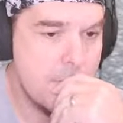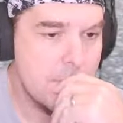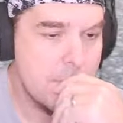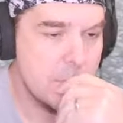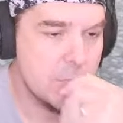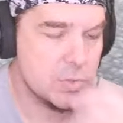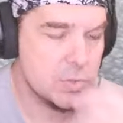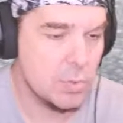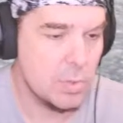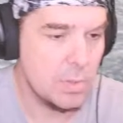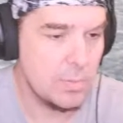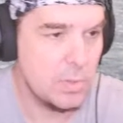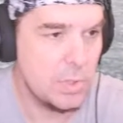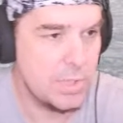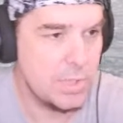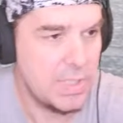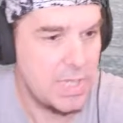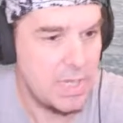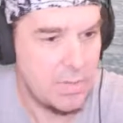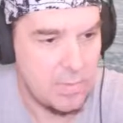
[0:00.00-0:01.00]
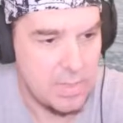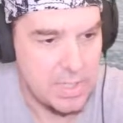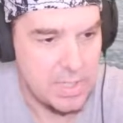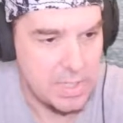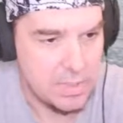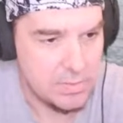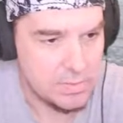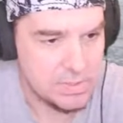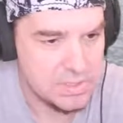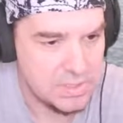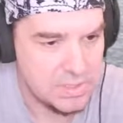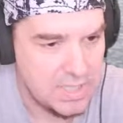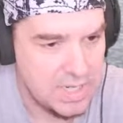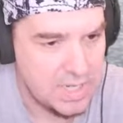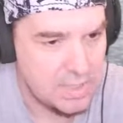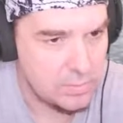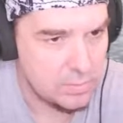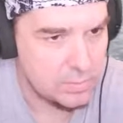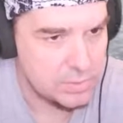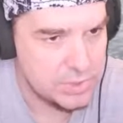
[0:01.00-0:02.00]
So what I'm looking at right now is the
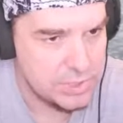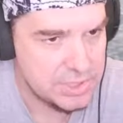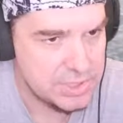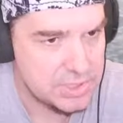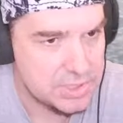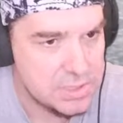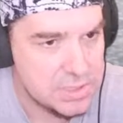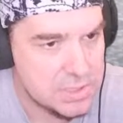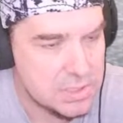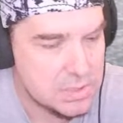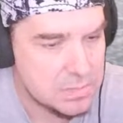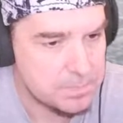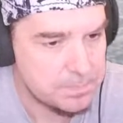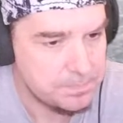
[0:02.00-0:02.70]
lateral G's.